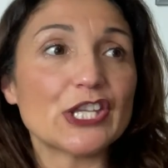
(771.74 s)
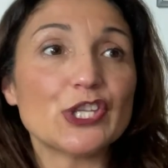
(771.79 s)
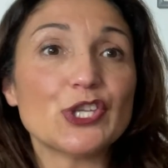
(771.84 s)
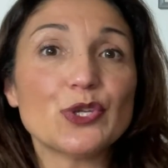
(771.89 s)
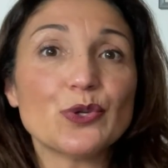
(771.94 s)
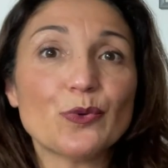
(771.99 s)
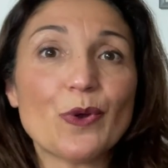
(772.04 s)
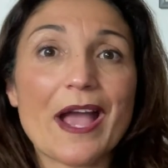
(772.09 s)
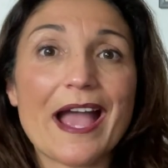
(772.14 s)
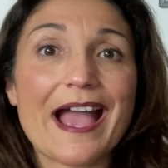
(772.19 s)

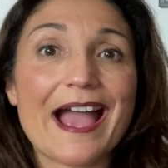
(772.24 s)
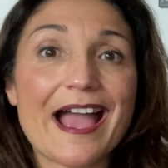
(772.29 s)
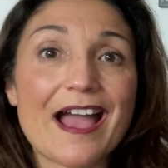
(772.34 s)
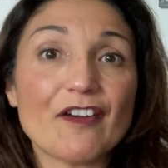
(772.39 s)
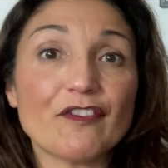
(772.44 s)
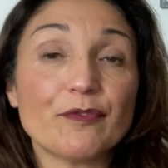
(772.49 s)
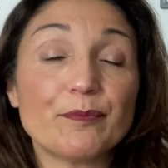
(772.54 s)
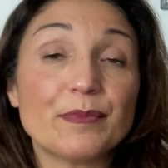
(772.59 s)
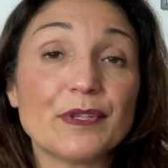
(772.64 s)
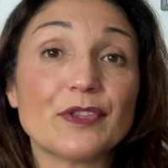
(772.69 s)
you
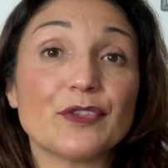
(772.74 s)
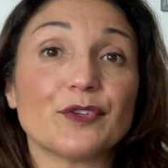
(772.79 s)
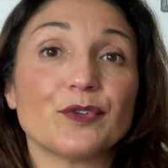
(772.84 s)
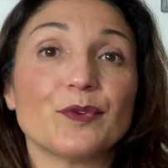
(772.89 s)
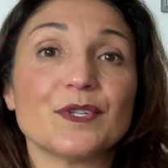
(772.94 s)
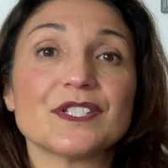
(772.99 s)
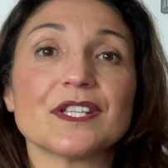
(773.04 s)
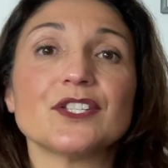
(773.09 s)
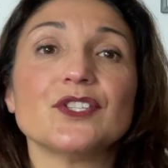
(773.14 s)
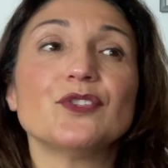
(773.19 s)
have been
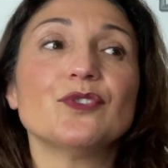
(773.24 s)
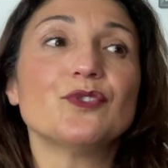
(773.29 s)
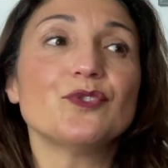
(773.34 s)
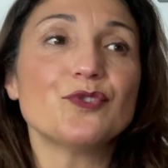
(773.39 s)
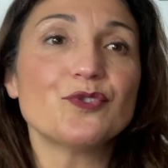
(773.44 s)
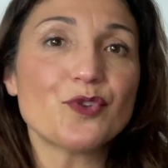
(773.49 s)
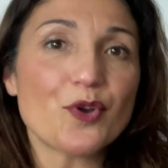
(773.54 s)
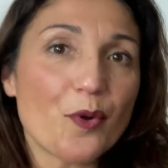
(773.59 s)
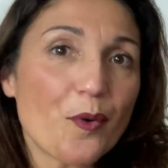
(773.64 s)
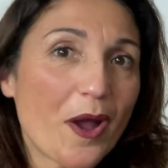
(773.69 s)
through it and you
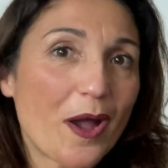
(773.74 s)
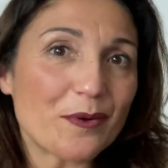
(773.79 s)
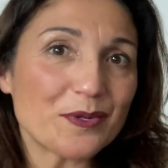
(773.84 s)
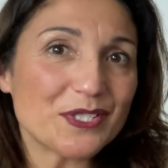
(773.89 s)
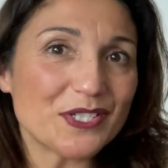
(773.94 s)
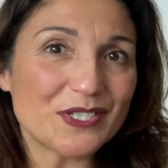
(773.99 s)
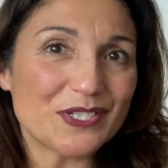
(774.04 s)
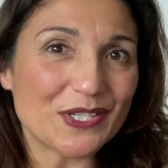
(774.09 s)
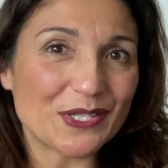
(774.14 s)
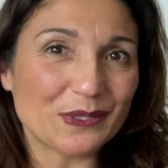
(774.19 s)
know
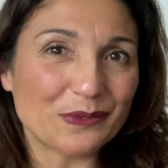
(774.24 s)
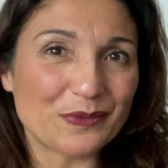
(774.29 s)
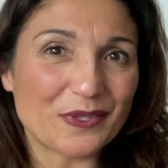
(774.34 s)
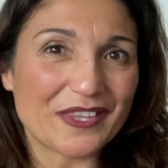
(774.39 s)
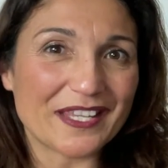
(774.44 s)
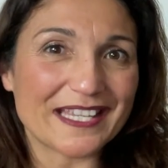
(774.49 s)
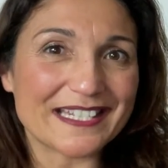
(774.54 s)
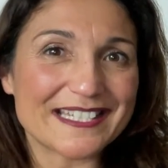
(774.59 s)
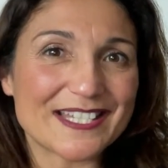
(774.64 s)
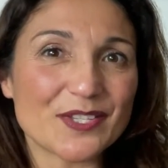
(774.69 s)
how to deal
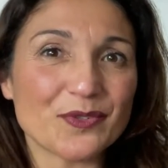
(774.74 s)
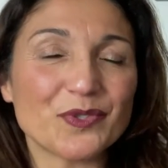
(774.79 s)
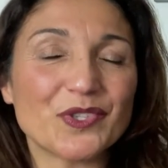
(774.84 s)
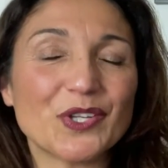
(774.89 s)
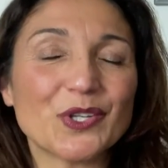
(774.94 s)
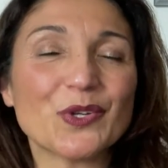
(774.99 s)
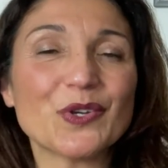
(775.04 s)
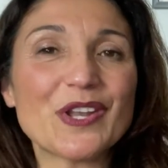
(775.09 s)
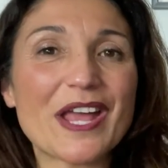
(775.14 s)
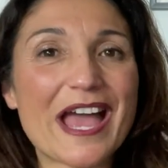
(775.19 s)
with it. So
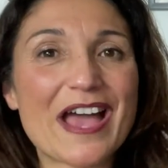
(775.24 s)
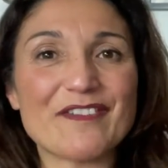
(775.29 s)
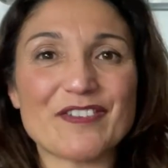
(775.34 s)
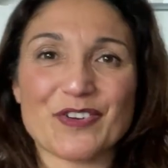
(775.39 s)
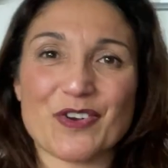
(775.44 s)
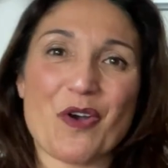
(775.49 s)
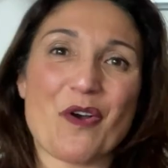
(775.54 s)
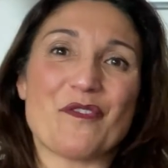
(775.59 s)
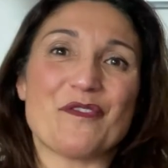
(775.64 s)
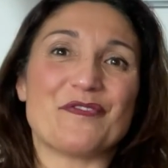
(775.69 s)
they're going to have
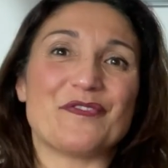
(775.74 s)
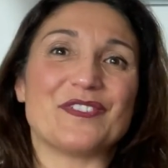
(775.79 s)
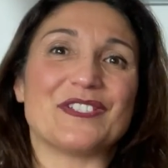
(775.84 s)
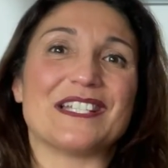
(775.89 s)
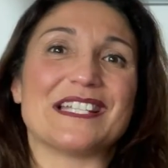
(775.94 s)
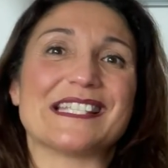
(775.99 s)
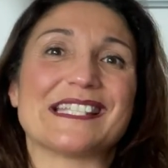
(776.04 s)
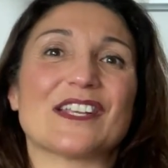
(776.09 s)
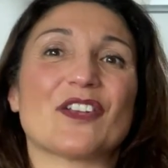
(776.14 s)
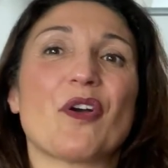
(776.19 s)
a
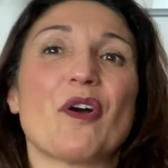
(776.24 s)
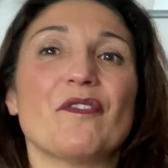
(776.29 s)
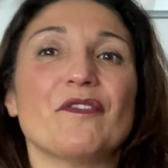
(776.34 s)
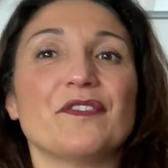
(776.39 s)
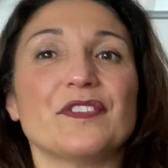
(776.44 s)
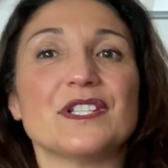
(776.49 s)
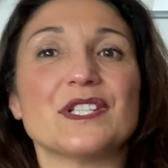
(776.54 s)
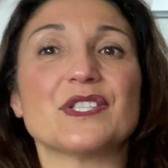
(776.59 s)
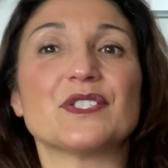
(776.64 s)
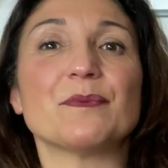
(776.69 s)
confidence, the
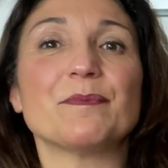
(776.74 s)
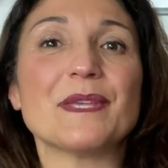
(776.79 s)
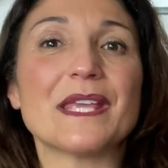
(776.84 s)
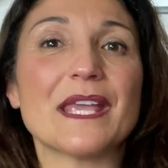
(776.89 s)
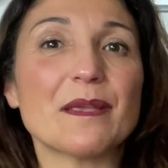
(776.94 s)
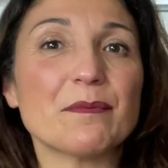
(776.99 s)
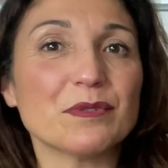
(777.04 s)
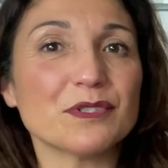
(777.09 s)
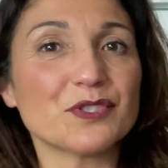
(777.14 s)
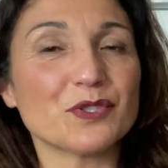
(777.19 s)
confidence to
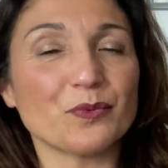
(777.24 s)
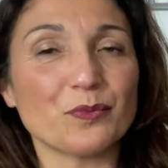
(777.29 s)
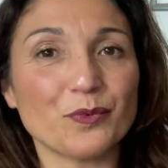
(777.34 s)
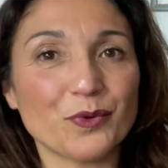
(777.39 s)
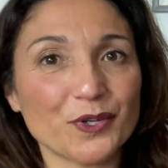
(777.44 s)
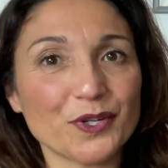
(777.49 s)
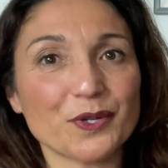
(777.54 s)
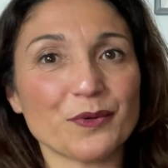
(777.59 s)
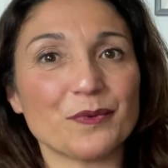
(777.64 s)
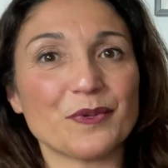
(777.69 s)
be able to
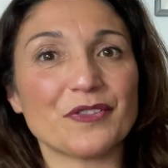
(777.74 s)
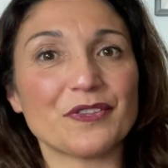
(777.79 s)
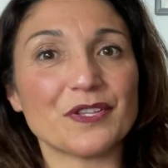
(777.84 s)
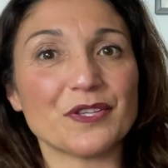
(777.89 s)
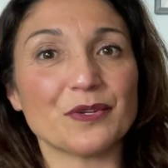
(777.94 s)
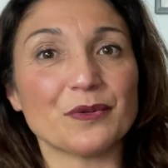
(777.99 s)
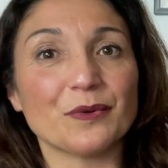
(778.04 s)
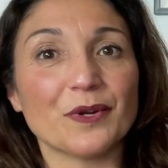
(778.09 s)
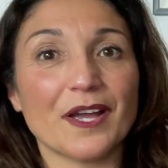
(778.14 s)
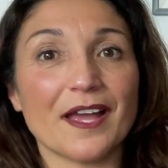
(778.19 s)
work with
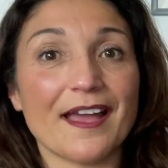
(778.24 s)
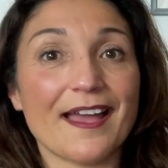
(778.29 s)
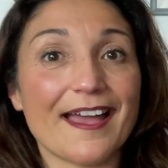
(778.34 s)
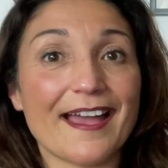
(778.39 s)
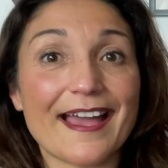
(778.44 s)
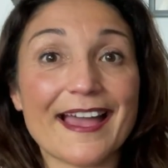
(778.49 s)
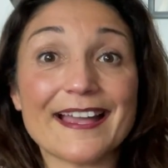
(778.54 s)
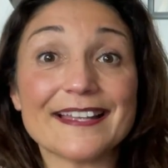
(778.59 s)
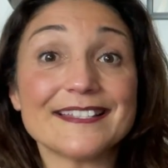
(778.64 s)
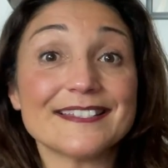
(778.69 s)
you
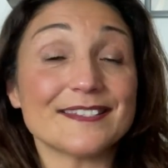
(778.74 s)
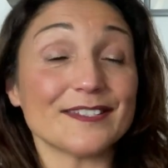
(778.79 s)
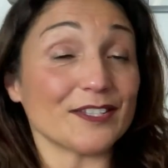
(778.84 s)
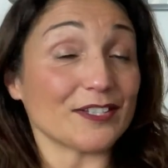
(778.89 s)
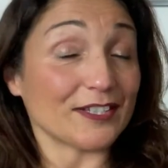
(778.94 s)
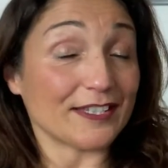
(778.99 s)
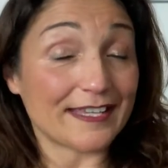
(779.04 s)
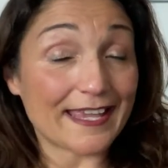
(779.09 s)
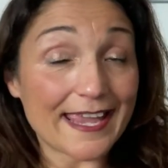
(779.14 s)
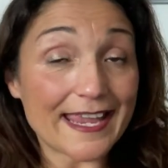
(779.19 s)

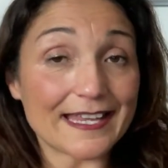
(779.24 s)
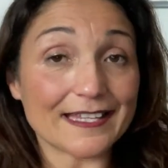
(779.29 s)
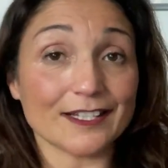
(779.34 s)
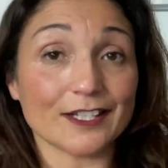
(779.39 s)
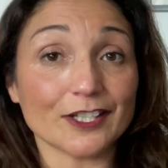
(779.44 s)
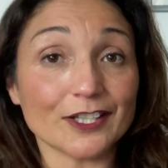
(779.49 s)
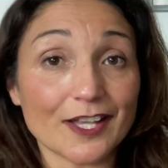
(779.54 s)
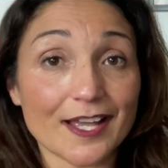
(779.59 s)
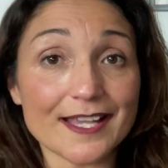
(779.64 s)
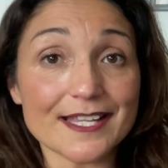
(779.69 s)
and
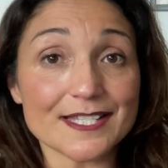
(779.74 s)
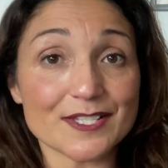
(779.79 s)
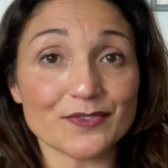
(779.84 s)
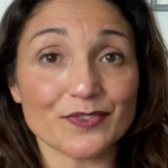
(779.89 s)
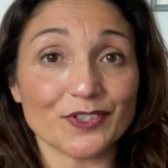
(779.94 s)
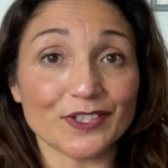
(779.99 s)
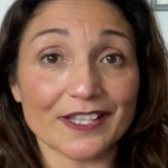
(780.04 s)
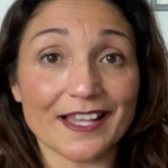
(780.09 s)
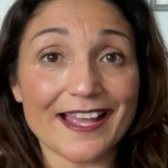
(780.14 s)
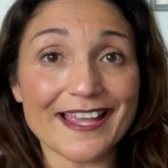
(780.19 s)
gain clients
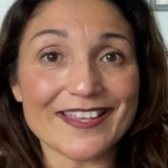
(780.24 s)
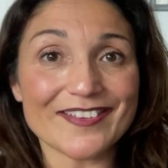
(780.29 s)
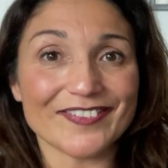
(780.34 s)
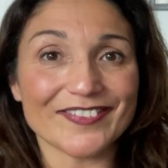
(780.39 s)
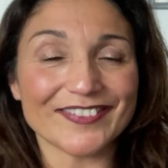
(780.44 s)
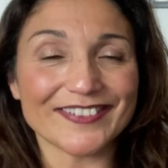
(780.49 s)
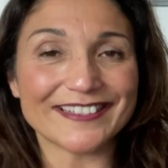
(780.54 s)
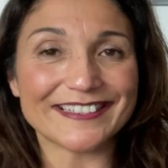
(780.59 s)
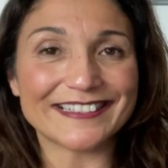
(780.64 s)
for life.